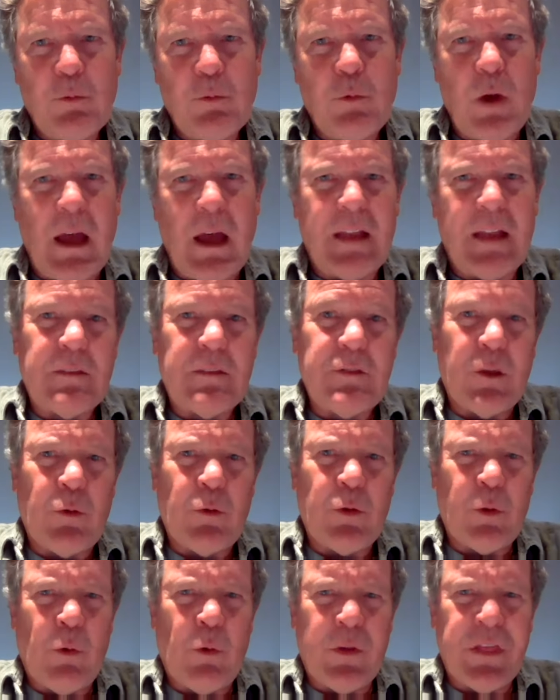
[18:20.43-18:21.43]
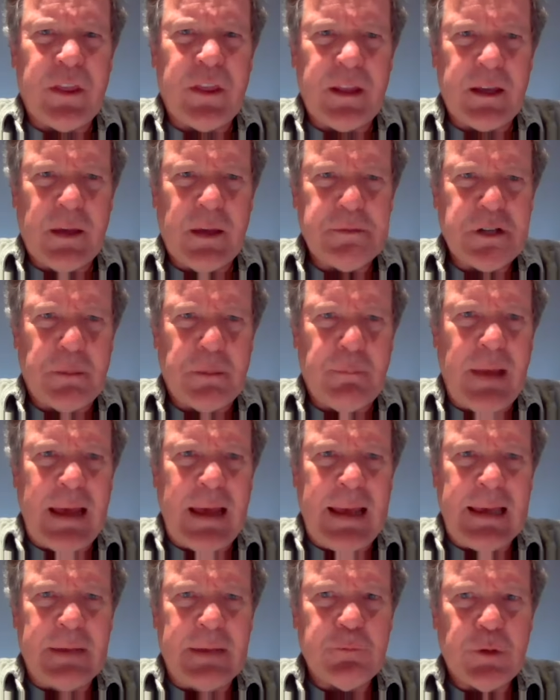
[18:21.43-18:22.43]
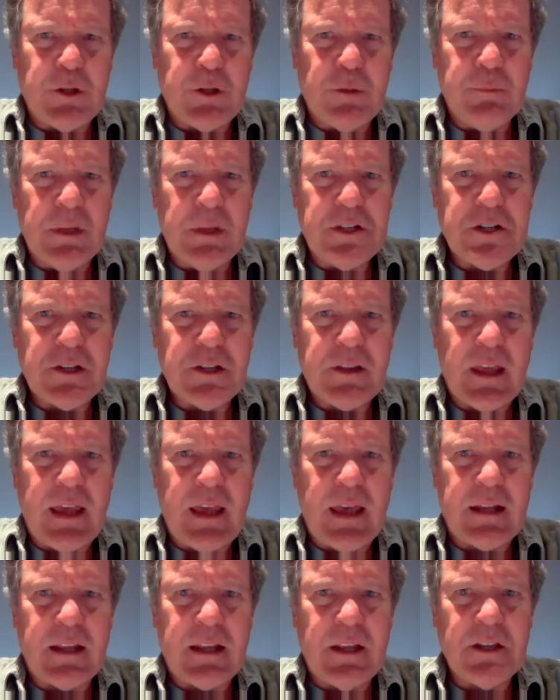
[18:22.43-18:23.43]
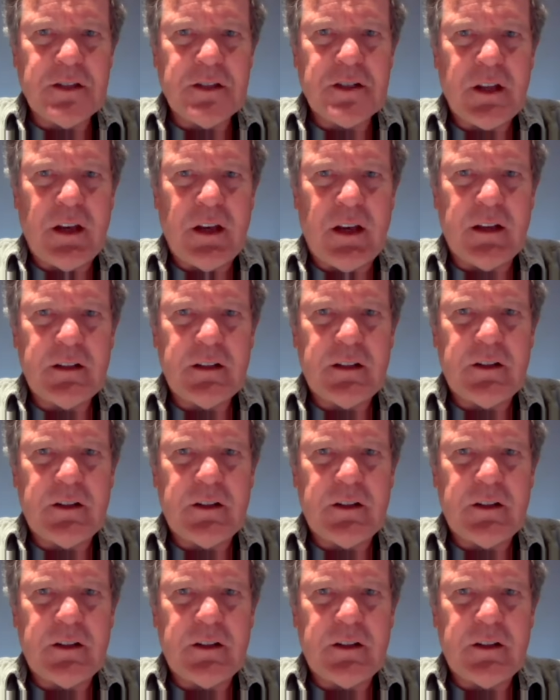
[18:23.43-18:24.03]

I, the the one thing that comes to mind when you mention that is uh,